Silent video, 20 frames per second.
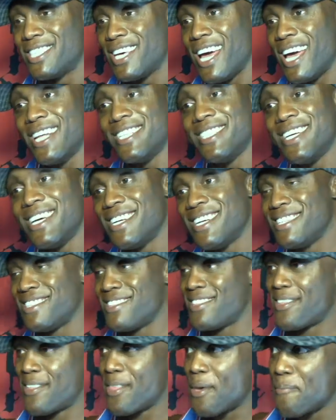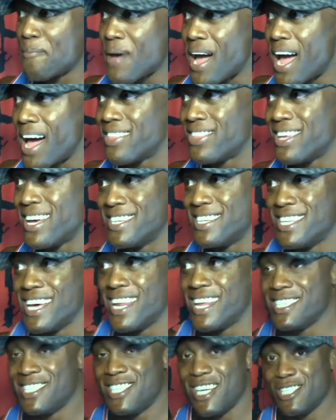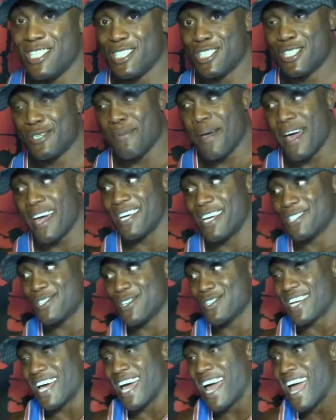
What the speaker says: And the bad thing is they didn't teach us Spanish, which I